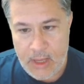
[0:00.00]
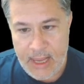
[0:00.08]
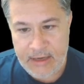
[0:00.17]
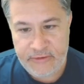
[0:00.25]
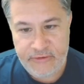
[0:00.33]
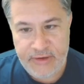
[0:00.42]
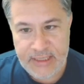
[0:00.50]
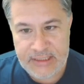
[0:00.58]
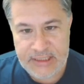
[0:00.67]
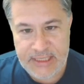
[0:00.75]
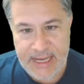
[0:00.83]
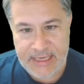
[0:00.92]
And I do not
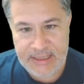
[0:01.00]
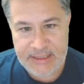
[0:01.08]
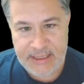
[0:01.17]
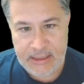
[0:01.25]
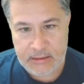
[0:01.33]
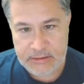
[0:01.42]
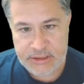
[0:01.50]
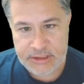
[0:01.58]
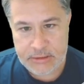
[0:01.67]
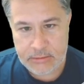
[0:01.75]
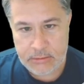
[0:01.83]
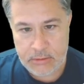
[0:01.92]
see anything
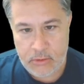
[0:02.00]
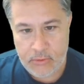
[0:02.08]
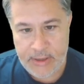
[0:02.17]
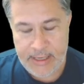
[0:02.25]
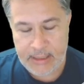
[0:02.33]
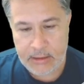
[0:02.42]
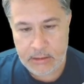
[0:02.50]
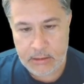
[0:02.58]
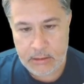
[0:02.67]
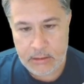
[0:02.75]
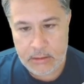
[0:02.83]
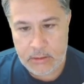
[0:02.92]
else, okay?
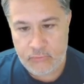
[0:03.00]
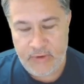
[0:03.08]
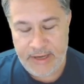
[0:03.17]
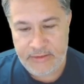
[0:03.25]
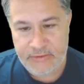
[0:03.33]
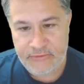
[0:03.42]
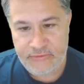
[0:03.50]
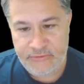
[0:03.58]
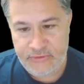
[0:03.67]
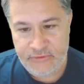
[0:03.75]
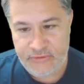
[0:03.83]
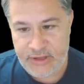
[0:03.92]
Right,
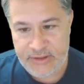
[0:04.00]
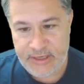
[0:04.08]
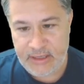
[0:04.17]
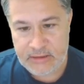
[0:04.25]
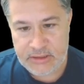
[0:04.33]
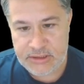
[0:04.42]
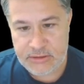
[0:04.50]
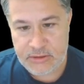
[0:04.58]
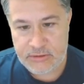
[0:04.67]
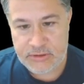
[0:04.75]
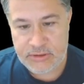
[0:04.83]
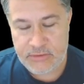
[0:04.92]
there's nothing else.
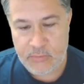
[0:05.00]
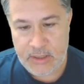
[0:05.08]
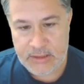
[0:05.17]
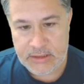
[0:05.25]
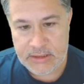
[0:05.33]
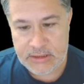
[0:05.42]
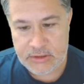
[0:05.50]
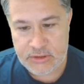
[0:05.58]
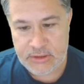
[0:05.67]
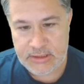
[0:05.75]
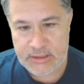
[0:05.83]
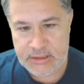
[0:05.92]
Those are the ones.
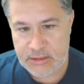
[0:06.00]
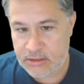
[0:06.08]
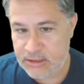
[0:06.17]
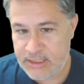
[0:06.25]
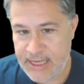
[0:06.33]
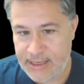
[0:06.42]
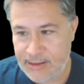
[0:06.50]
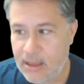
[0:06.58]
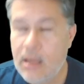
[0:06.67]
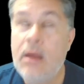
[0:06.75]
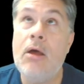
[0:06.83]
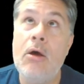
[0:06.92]
So let's say
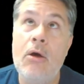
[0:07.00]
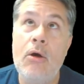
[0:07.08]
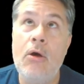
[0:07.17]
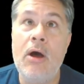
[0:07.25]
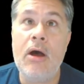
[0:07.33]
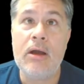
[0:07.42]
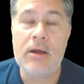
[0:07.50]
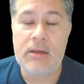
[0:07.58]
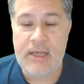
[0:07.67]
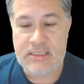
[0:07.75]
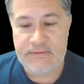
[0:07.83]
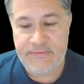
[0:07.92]

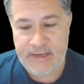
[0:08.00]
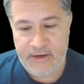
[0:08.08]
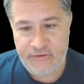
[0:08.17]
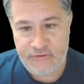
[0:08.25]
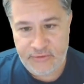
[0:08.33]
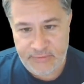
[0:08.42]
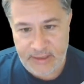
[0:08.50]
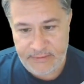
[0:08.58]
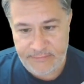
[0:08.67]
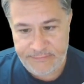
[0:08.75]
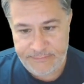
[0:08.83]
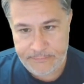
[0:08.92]
classification of
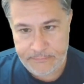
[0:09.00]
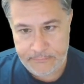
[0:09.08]
life.